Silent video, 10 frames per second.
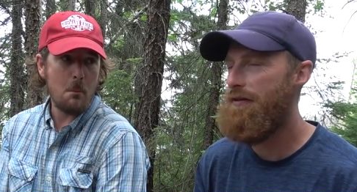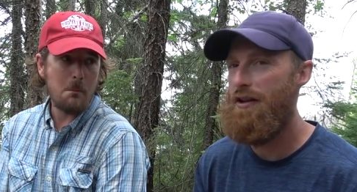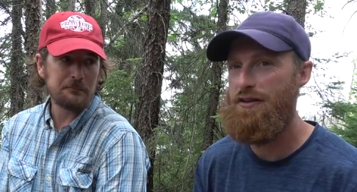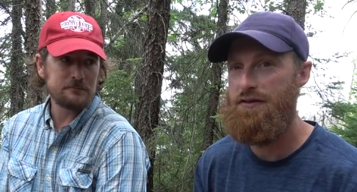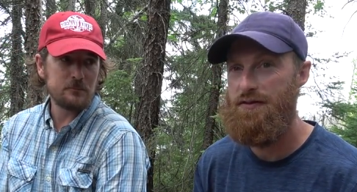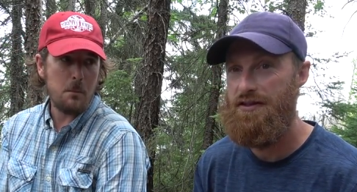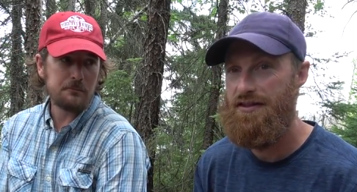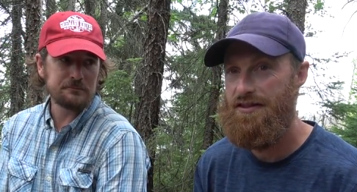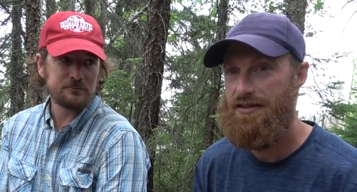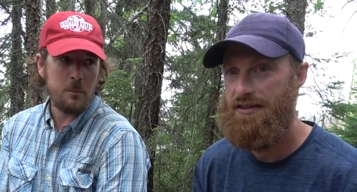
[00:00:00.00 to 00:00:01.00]
Speaker 1: philosophy.
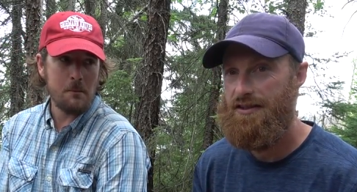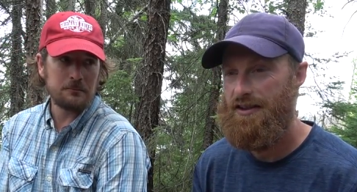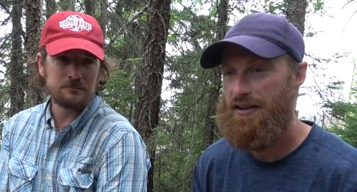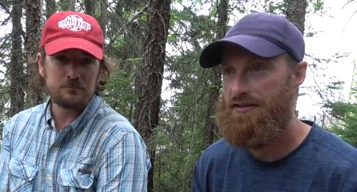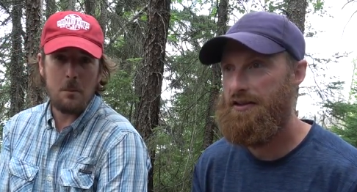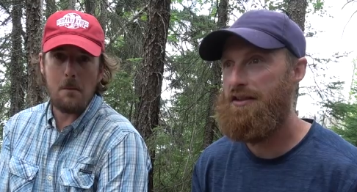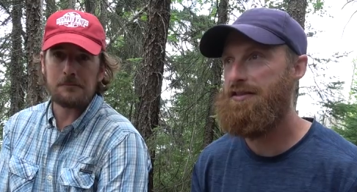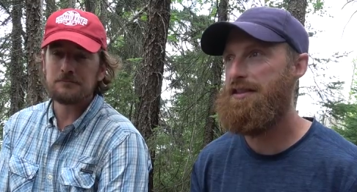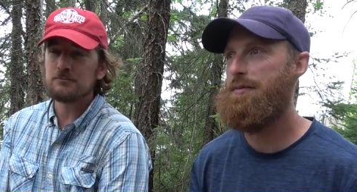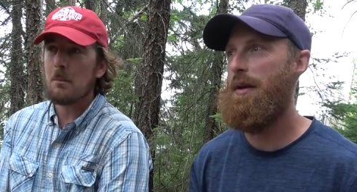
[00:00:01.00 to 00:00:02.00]
Hmm. It's not
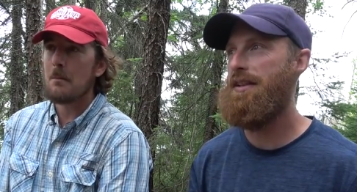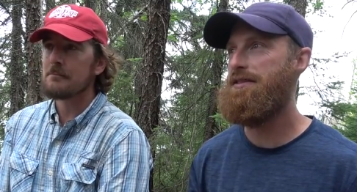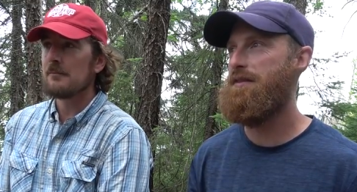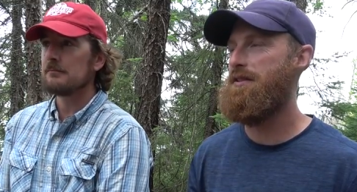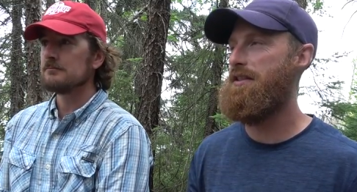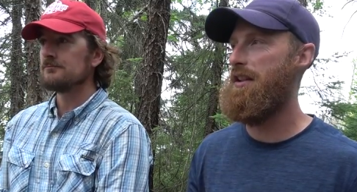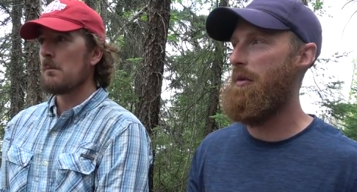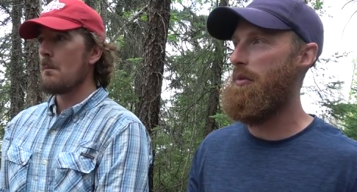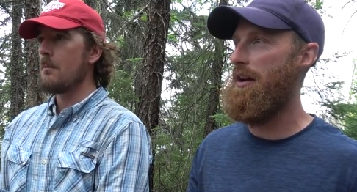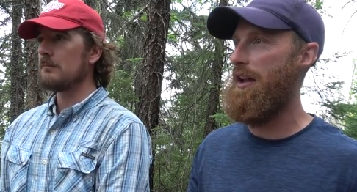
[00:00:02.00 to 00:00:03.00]
as expensive to take
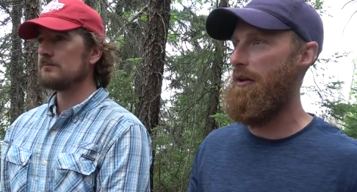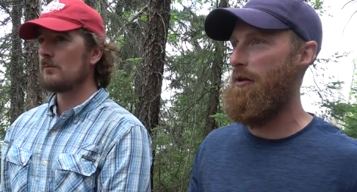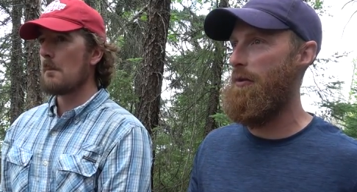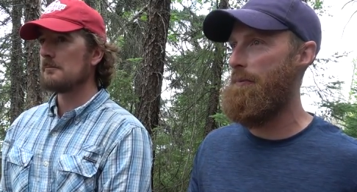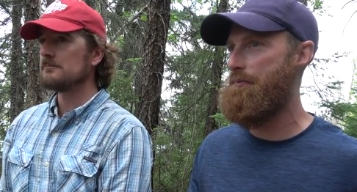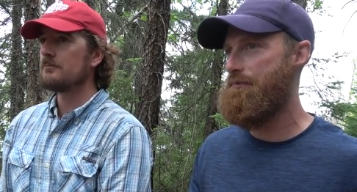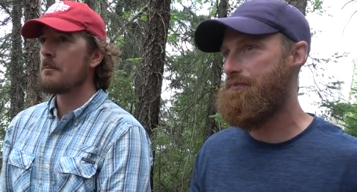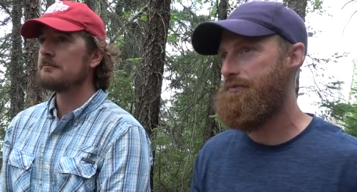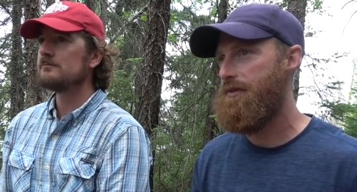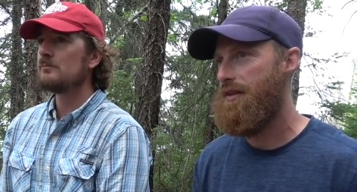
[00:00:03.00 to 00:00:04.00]
a break at home.
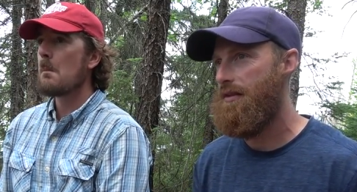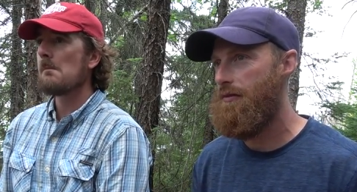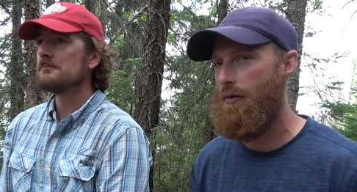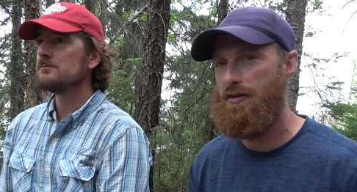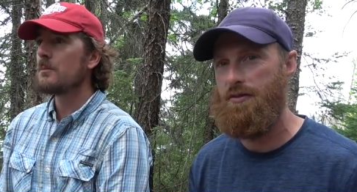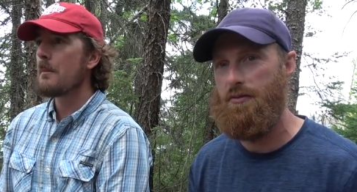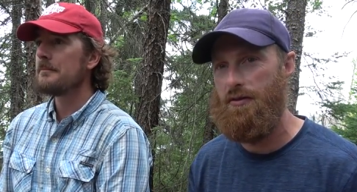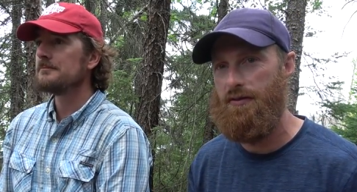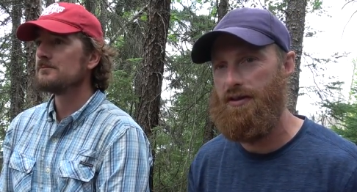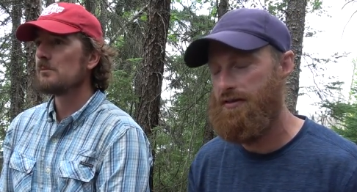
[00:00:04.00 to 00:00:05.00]
Watch a
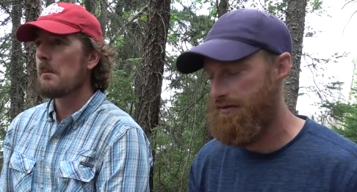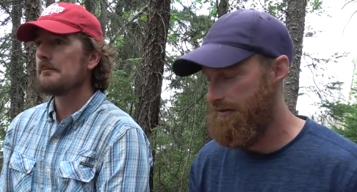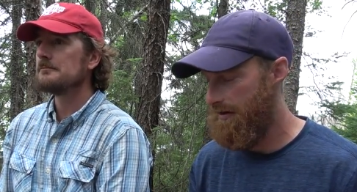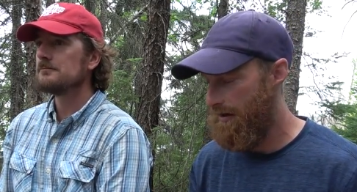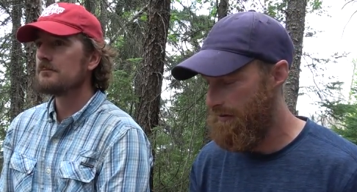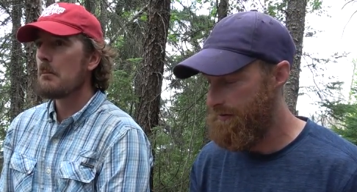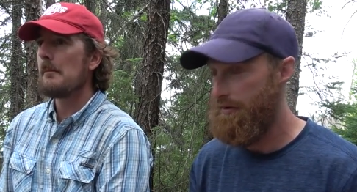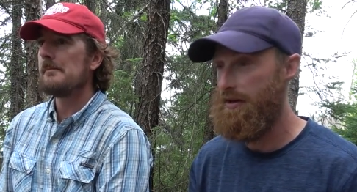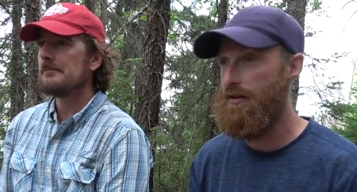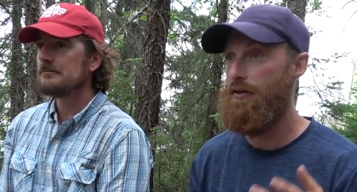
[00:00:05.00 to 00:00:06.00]
movie, sit on the couch,
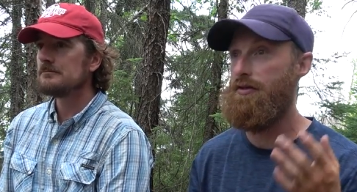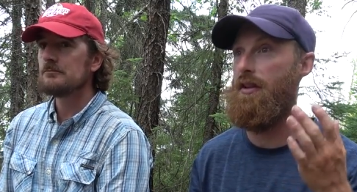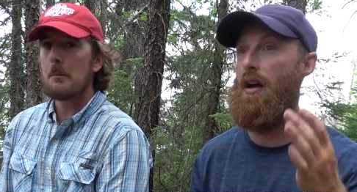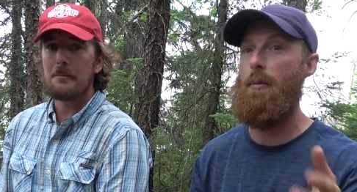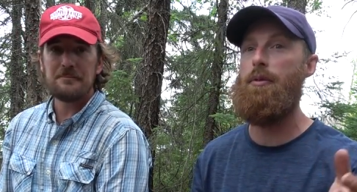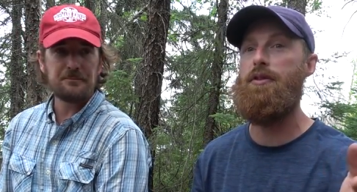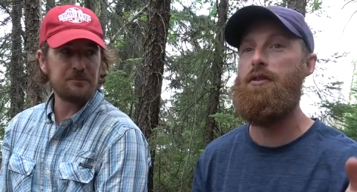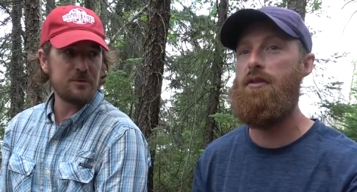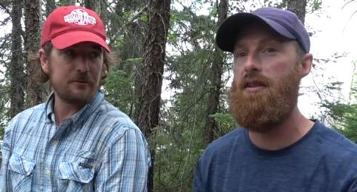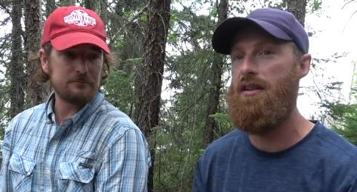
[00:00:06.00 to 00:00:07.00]
but here there's an
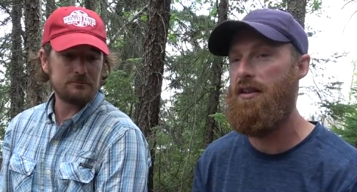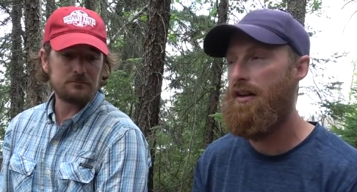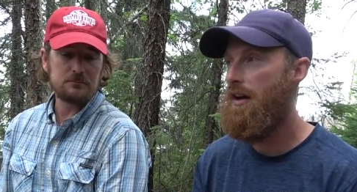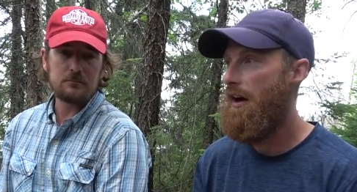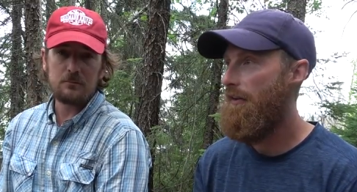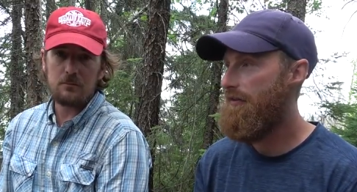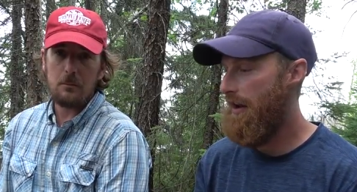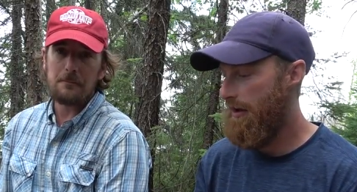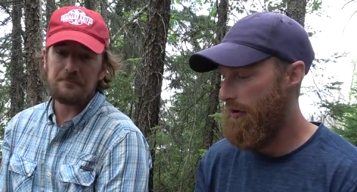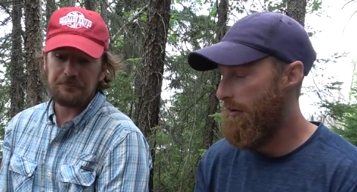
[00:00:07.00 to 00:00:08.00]
opportunity
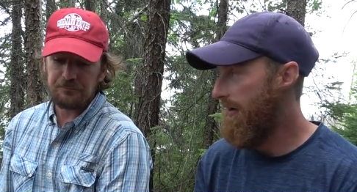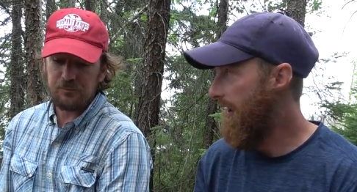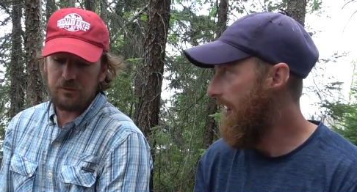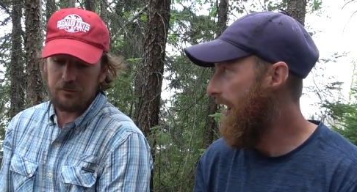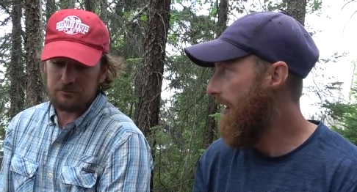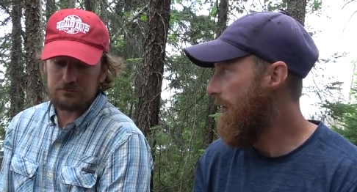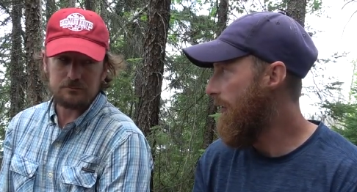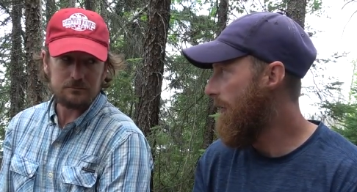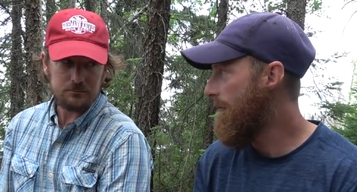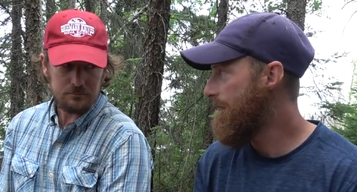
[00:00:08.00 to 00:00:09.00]
that I don't get at
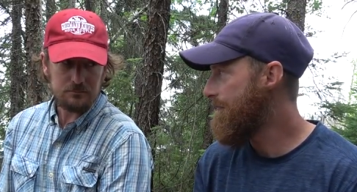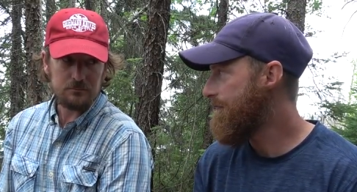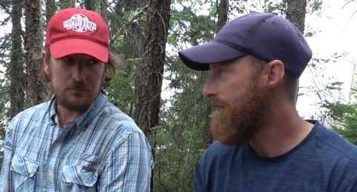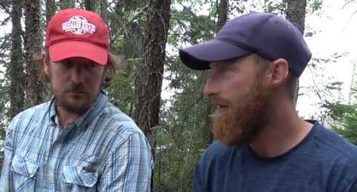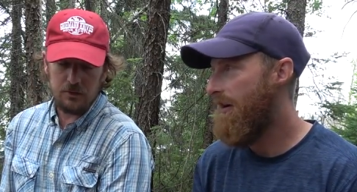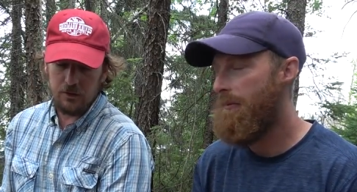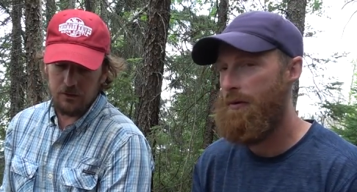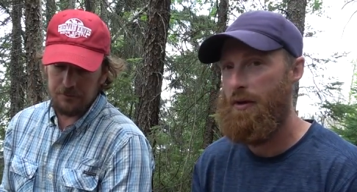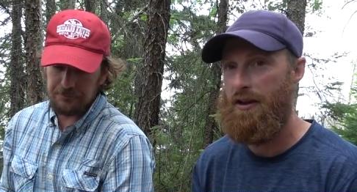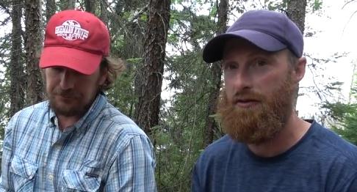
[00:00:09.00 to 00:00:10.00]
home yeah. in
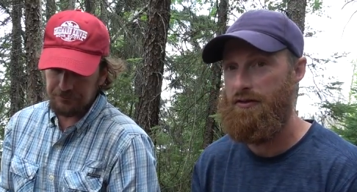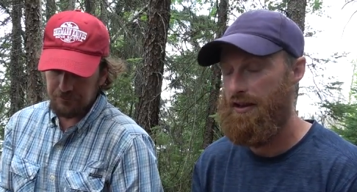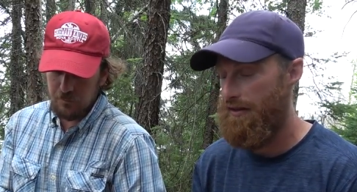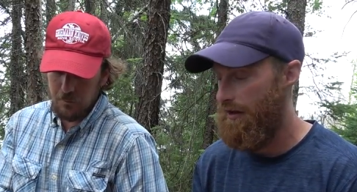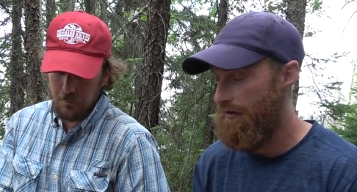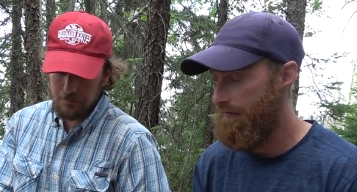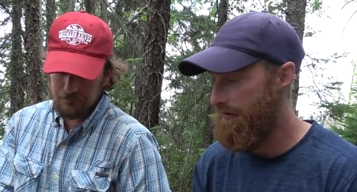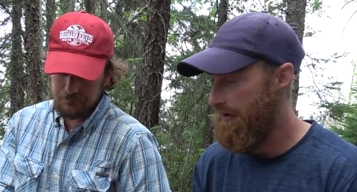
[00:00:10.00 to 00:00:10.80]
my regular day life.